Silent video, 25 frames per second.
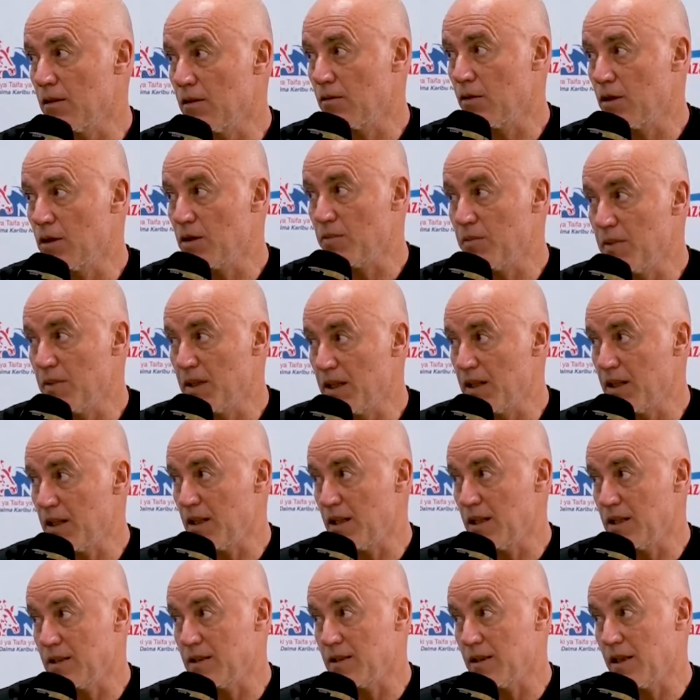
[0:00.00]
with me
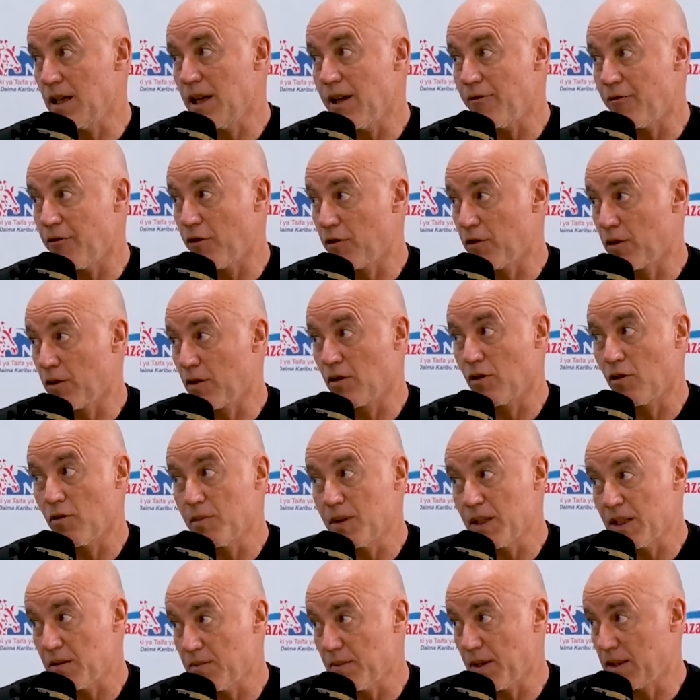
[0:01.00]
is effort,
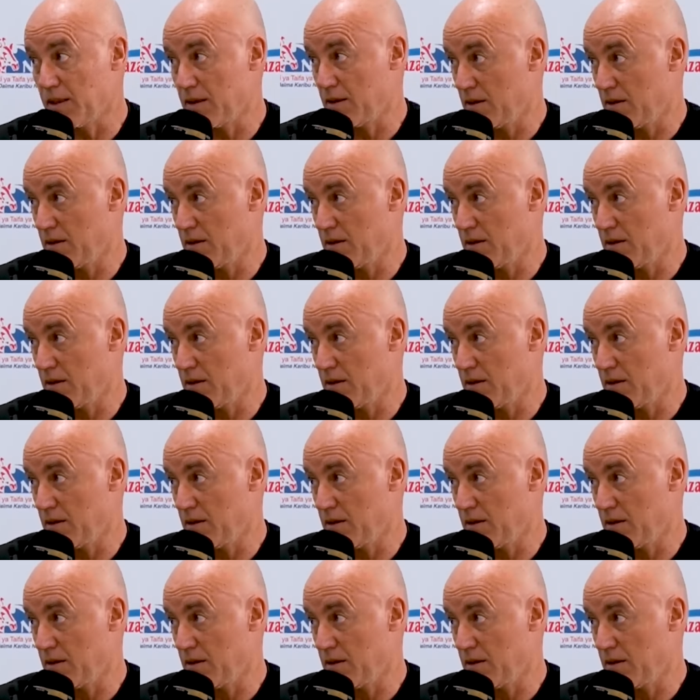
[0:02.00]
commitment.